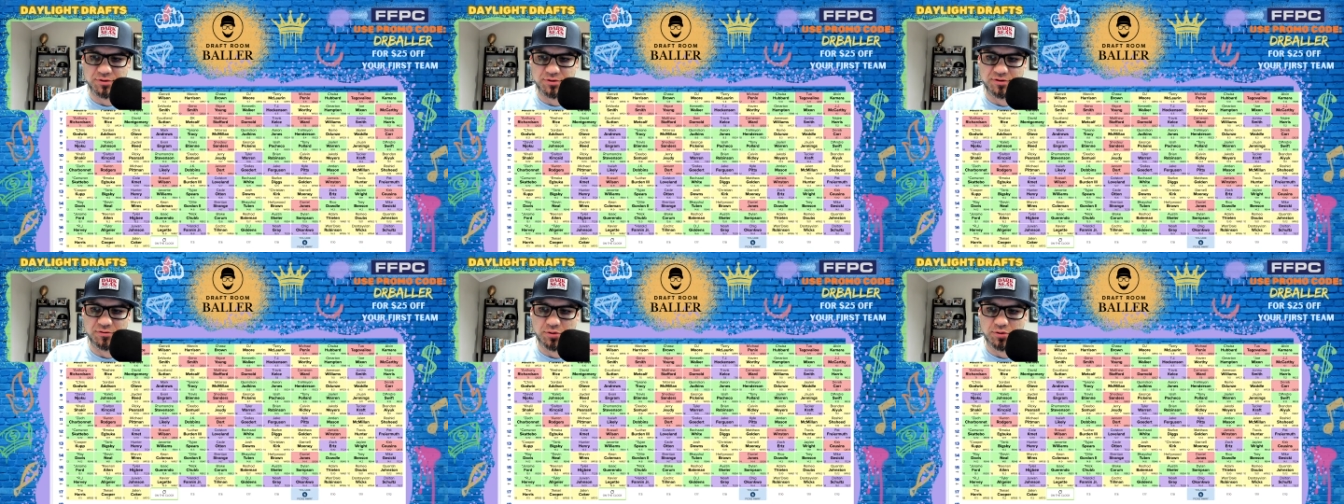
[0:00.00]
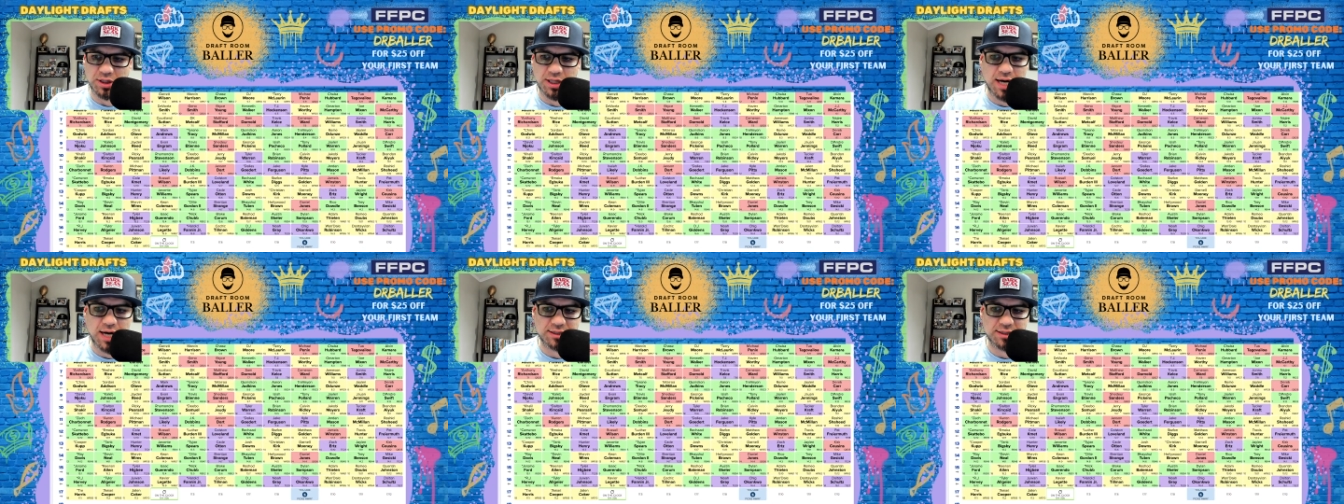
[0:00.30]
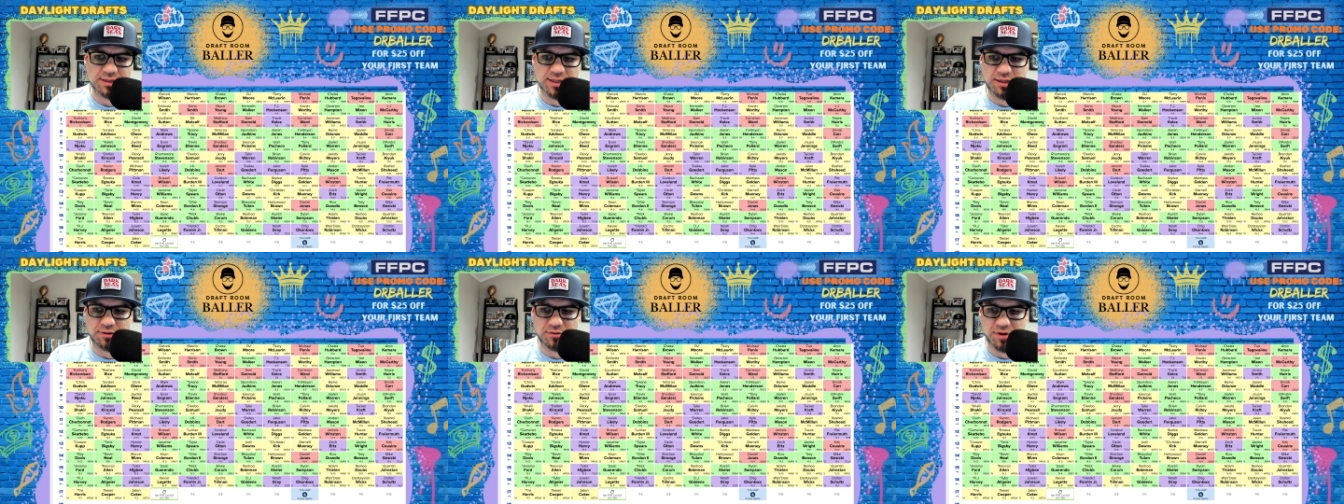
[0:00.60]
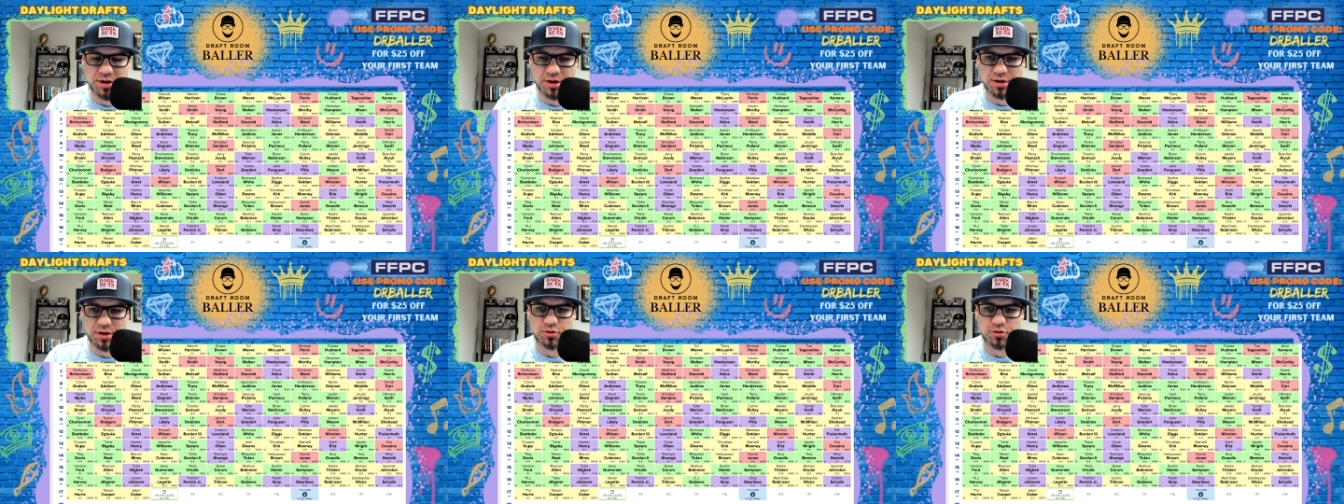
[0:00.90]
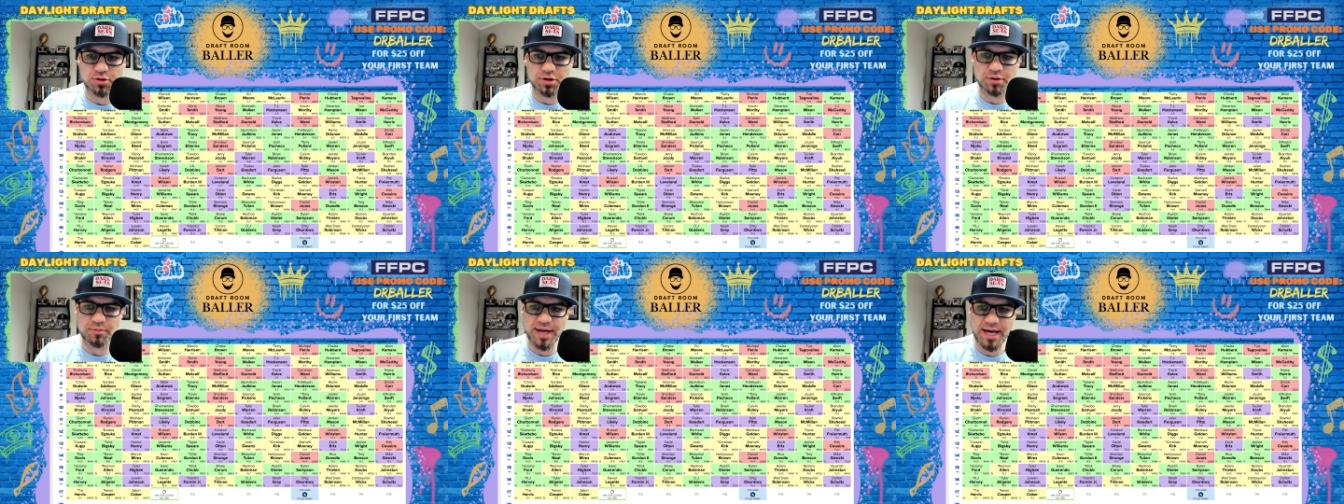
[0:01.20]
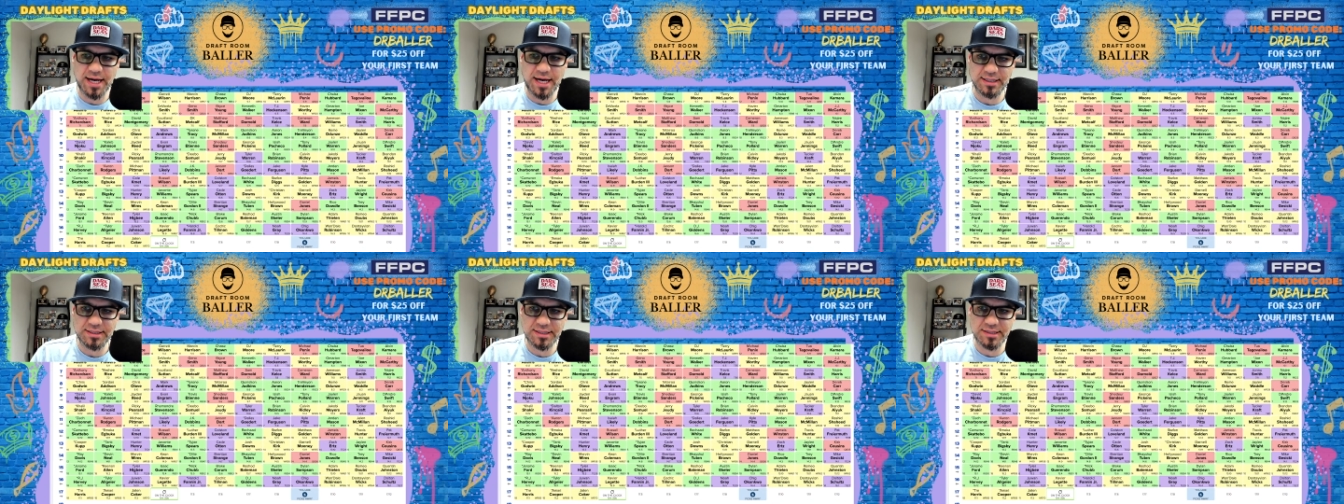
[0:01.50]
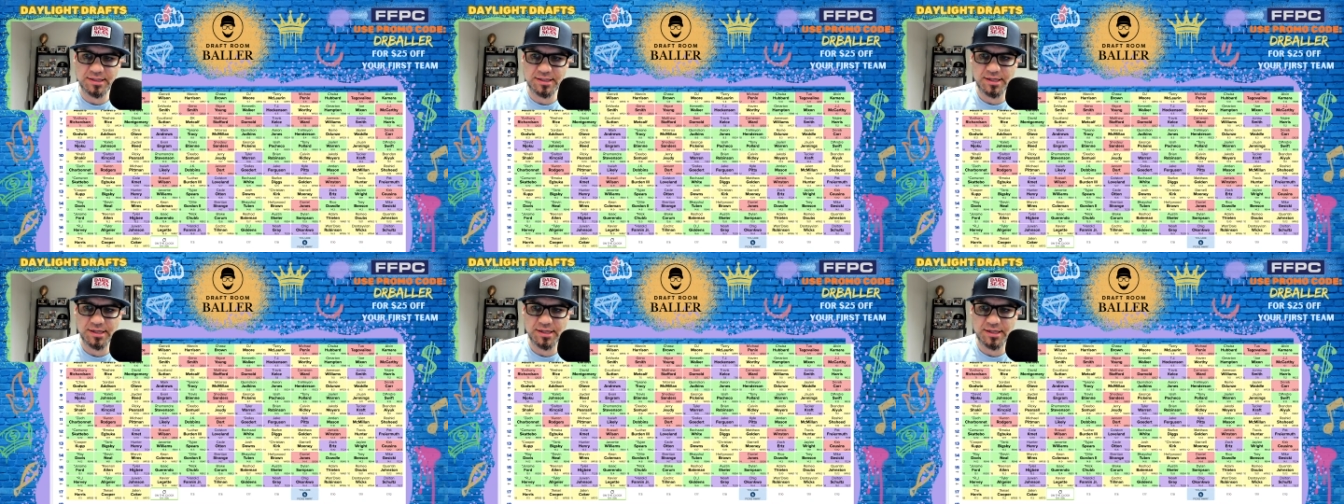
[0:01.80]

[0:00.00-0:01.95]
We're locked in with our quarterbacks.